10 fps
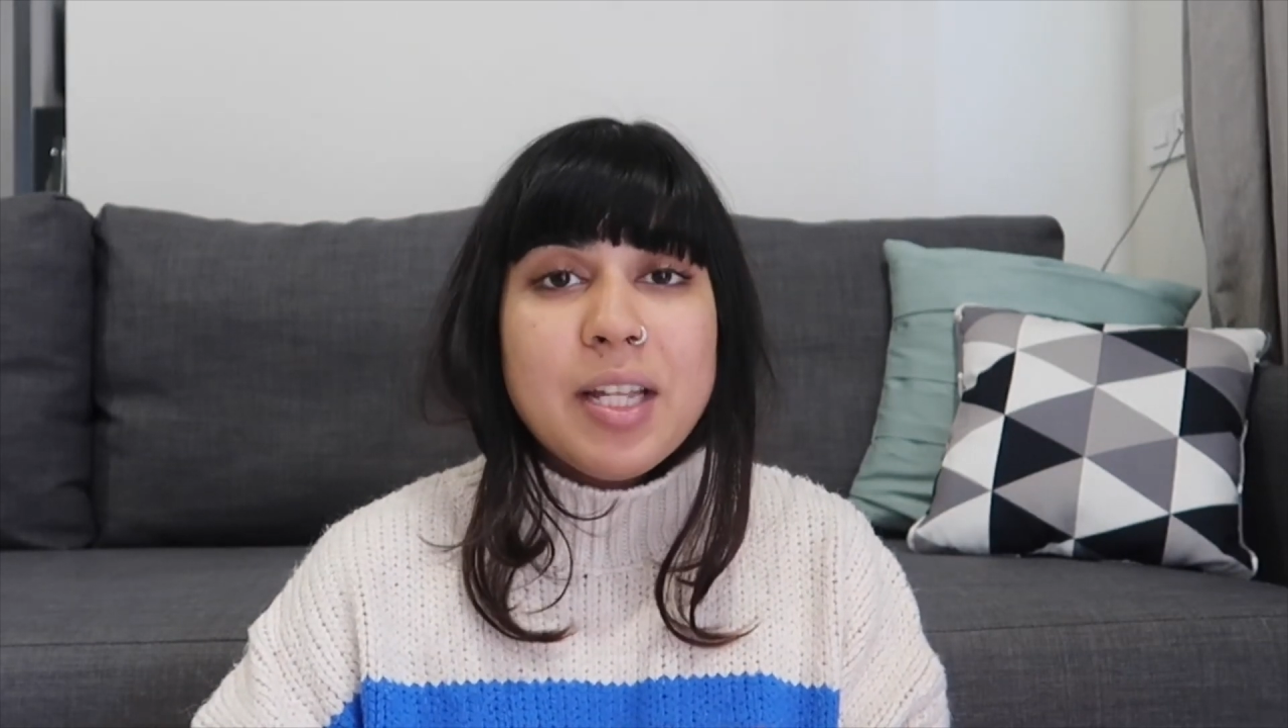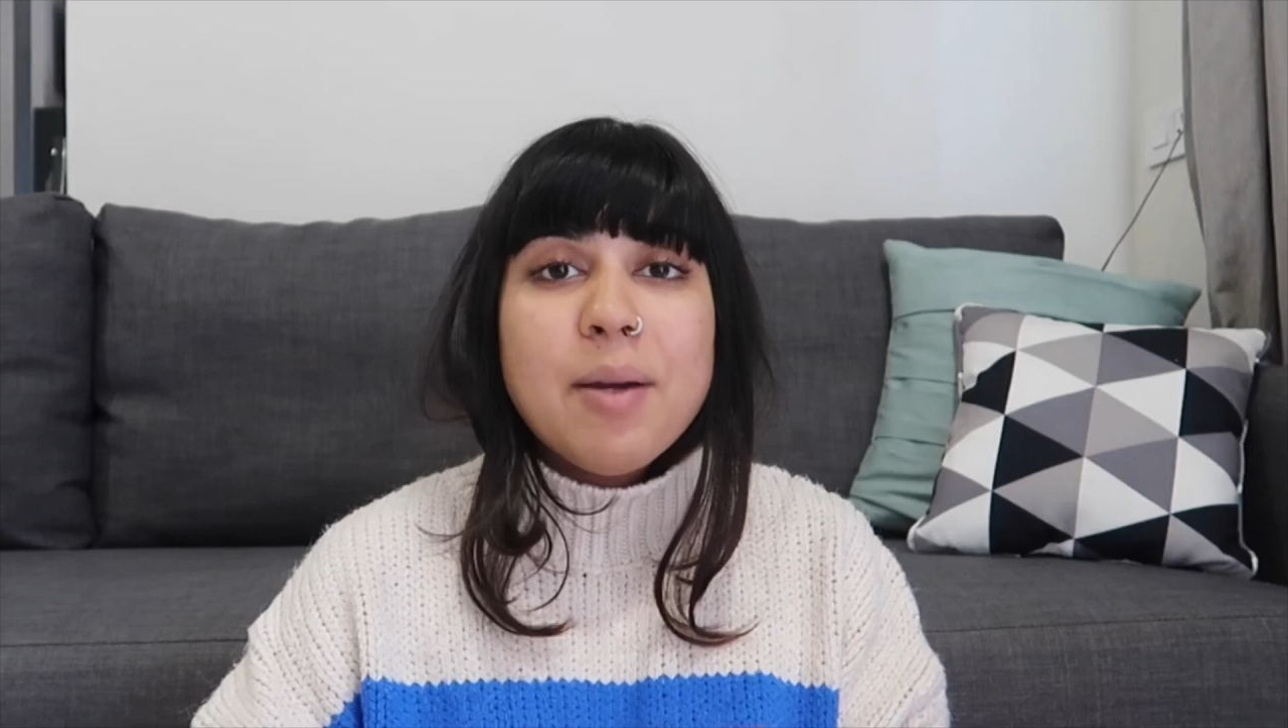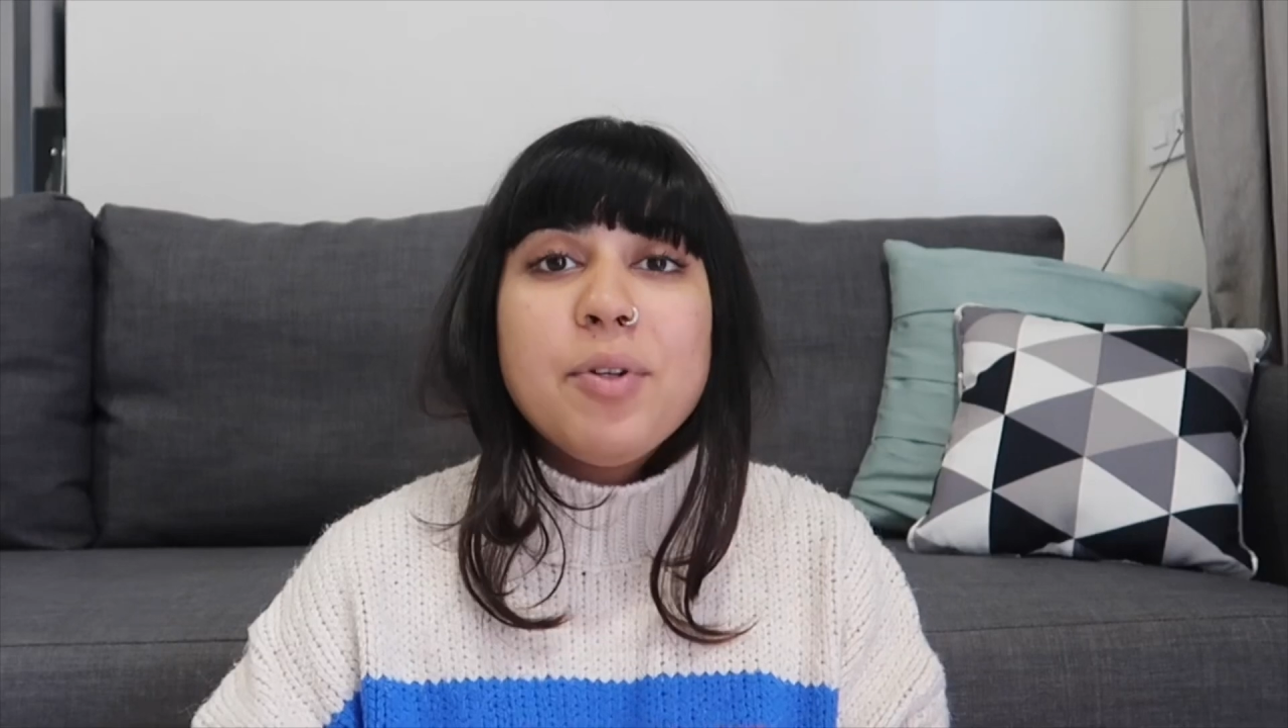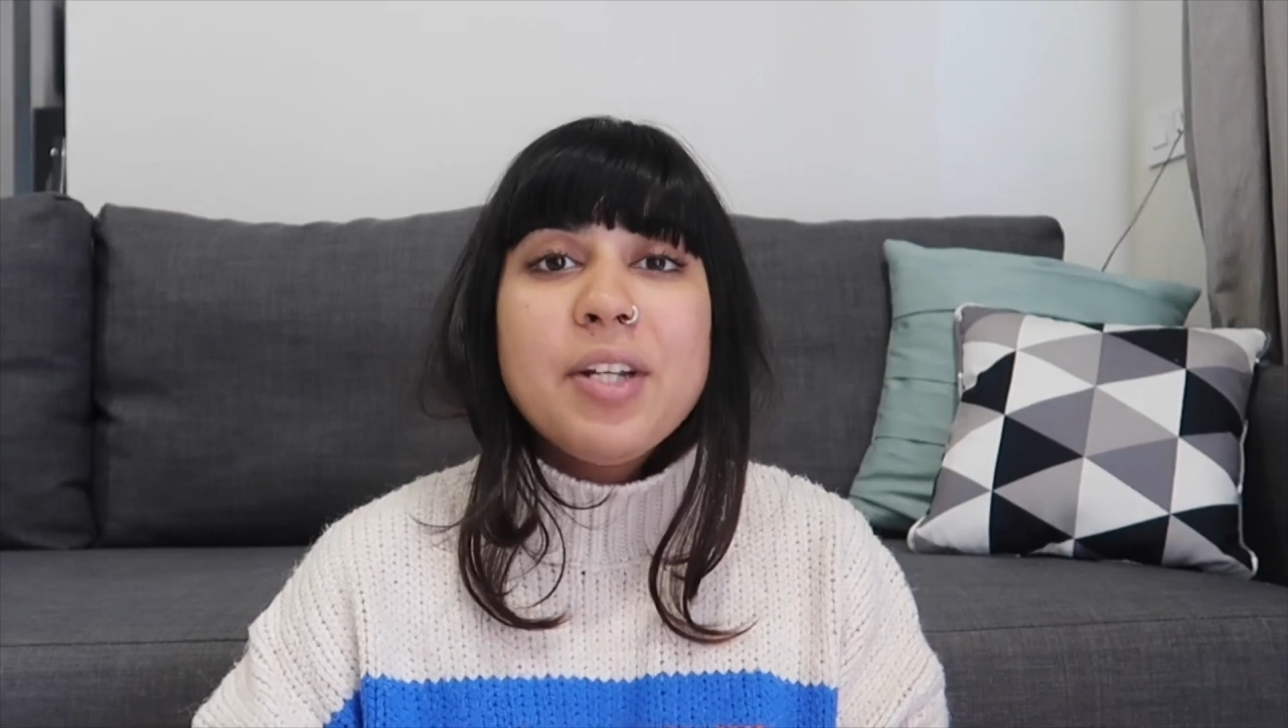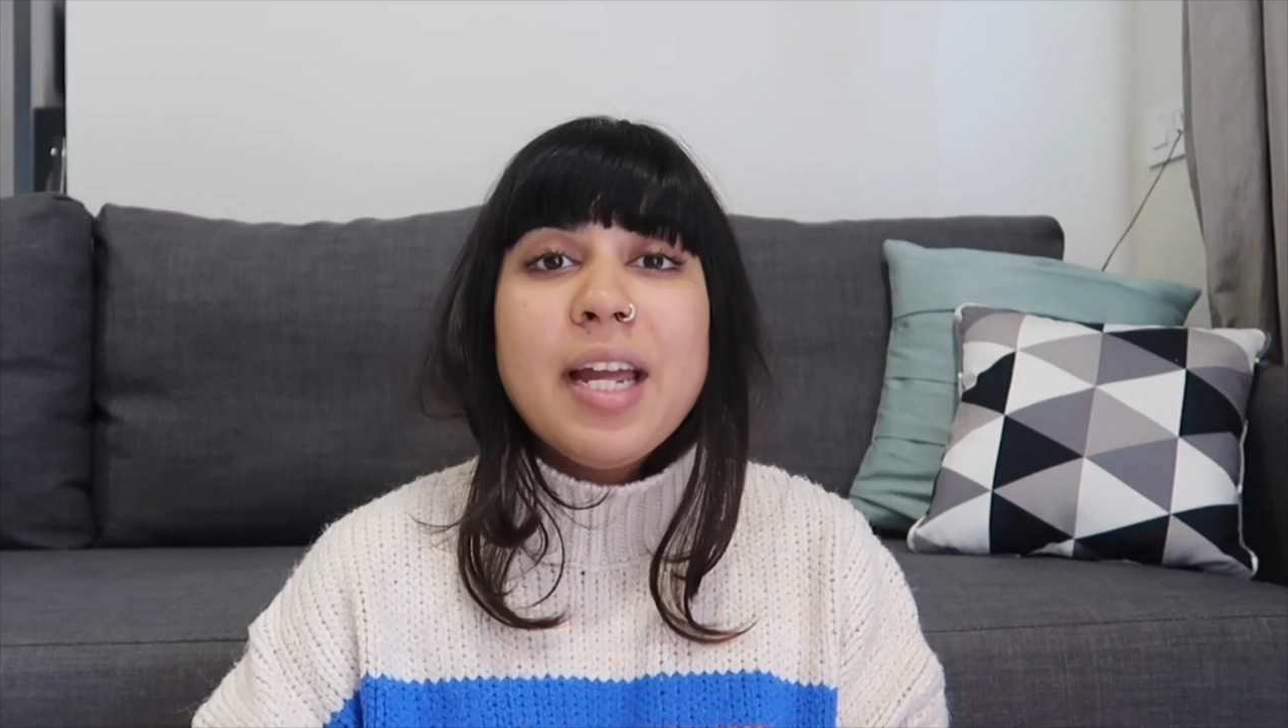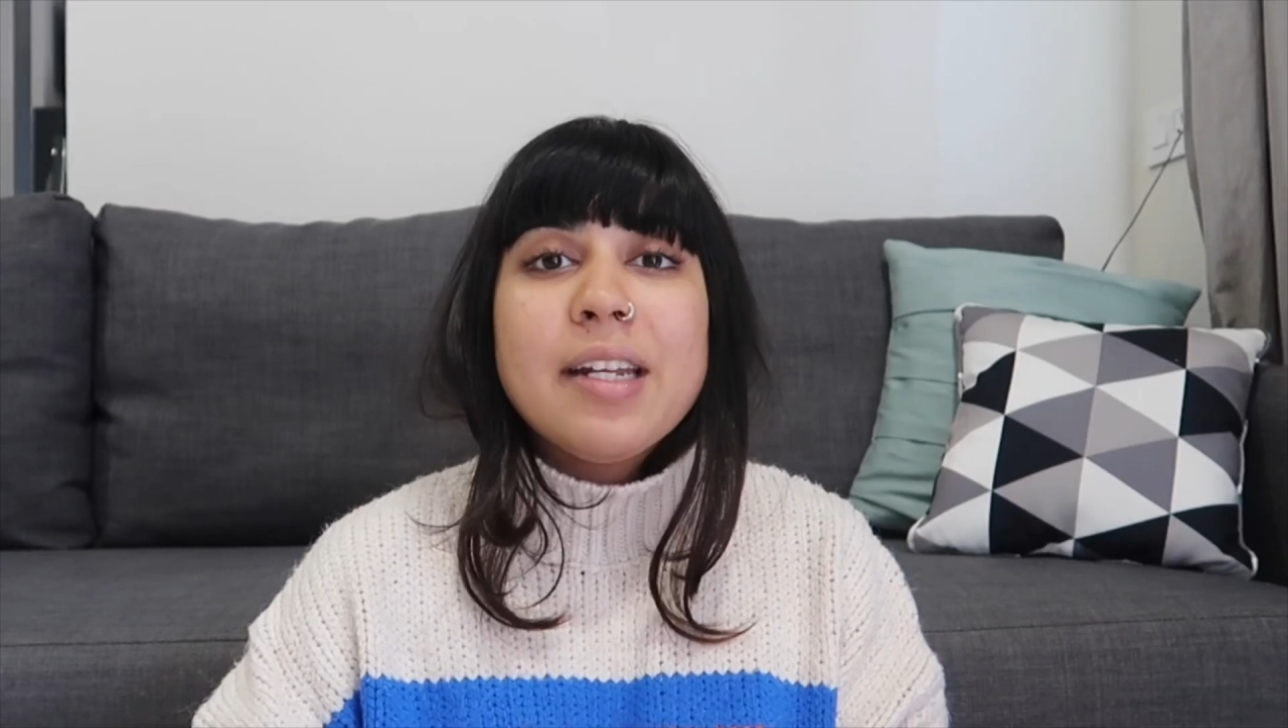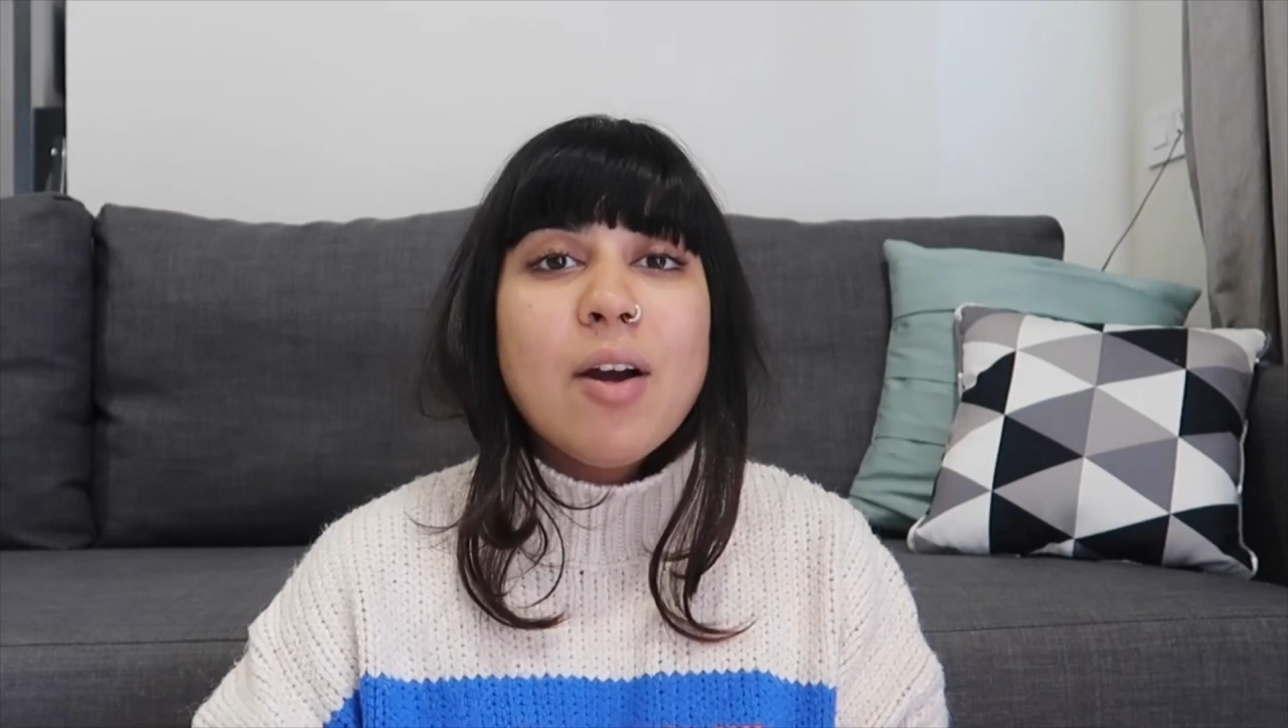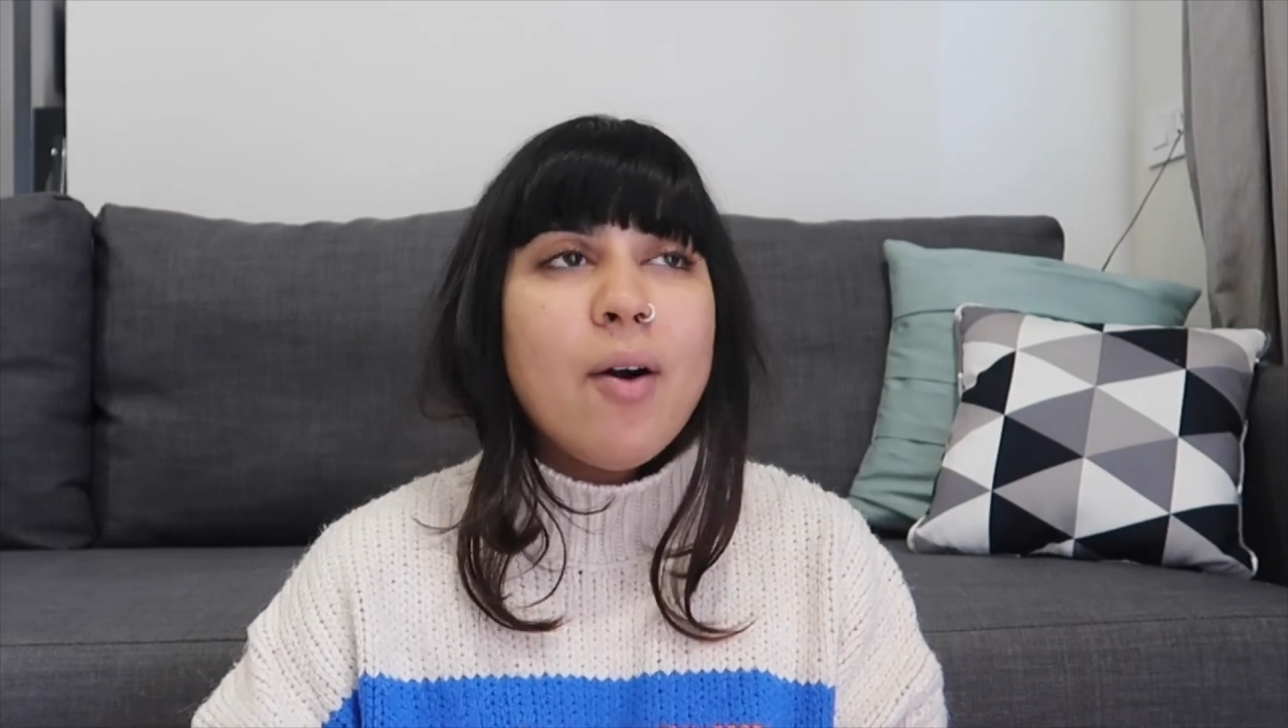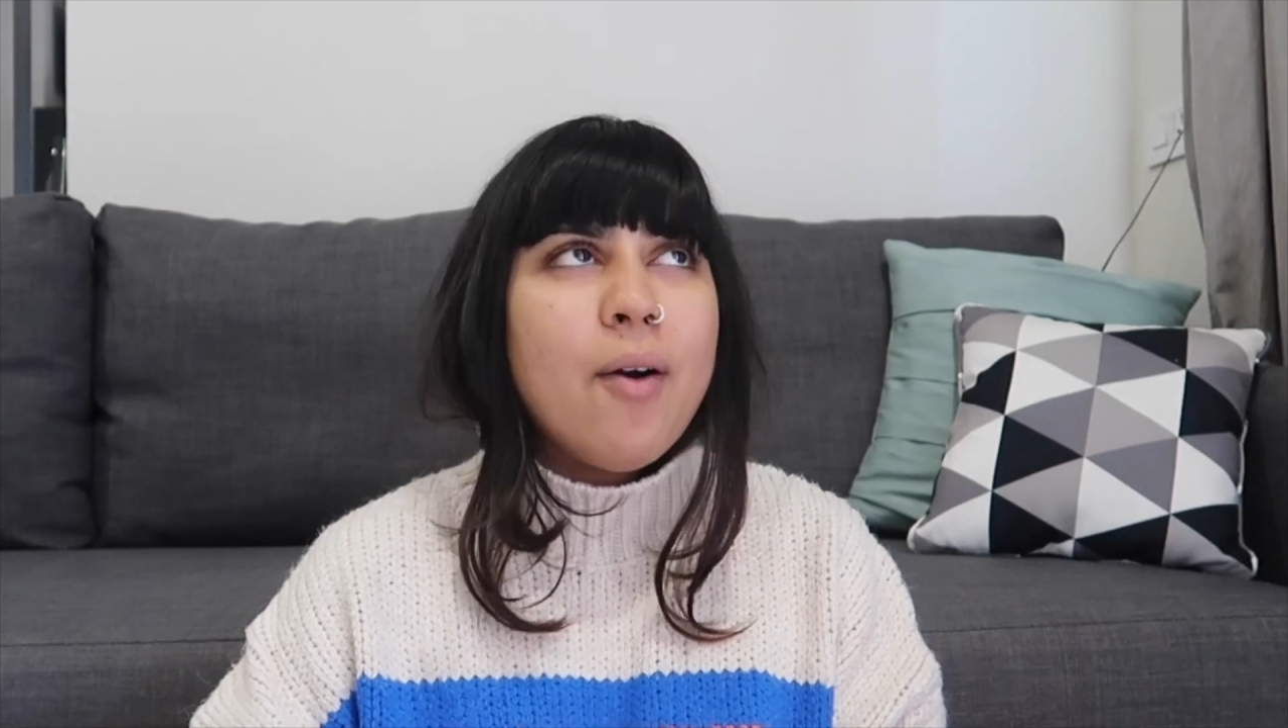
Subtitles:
them to get